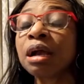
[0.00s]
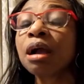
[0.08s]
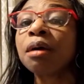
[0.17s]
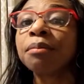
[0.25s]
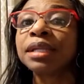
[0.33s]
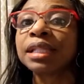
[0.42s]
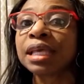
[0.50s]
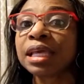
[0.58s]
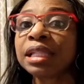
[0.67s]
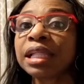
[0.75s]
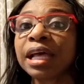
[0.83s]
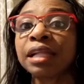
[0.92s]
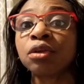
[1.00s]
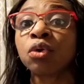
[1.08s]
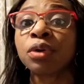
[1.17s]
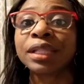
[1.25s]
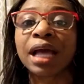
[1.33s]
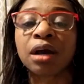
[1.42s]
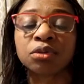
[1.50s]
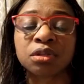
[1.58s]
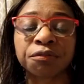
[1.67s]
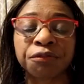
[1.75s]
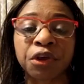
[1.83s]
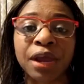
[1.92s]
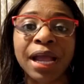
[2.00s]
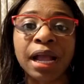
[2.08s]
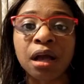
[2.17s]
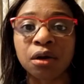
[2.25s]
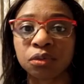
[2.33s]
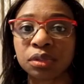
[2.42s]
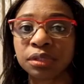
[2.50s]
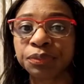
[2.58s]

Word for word: coming in and going out of your account.